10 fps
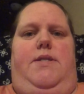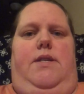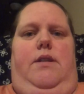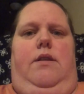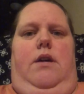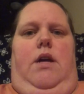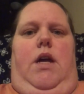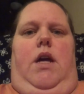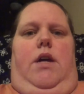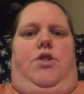and
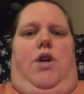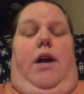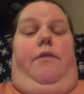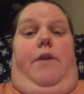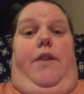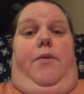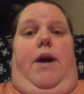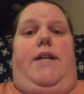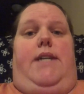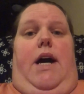try to find the
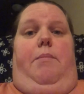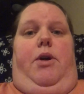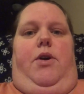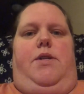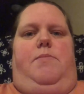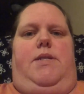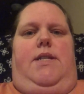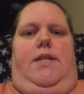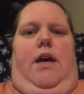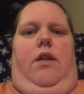right time at Christmas
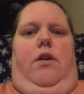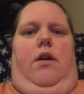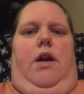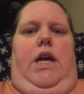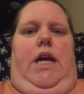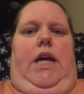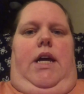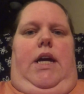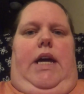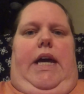to tell her.
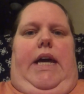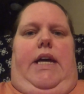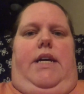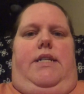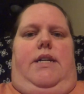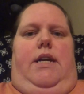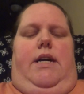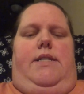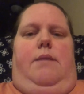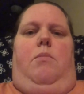And
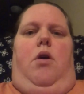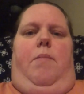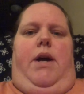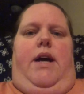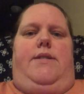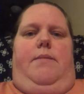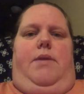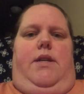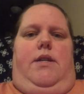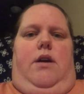I said, Mom, I got
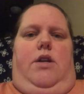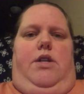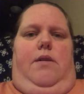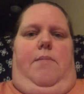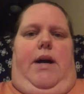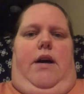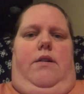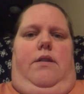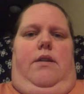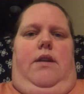something to talk to you
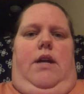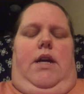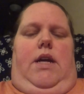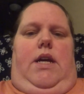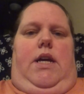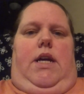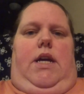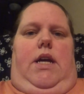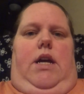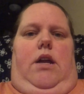about. And
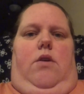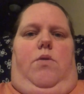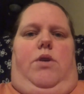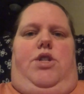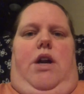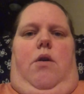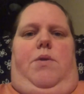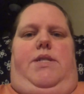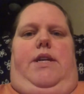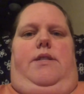she
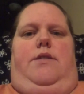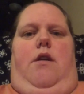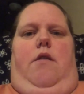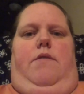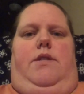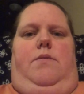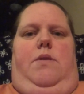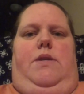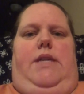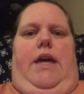always gets nervous
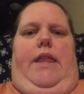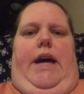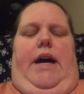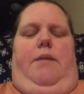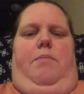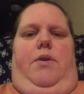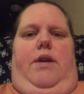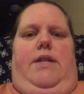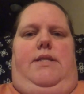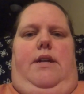when you say that.
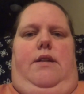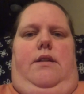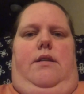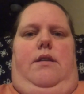But I said,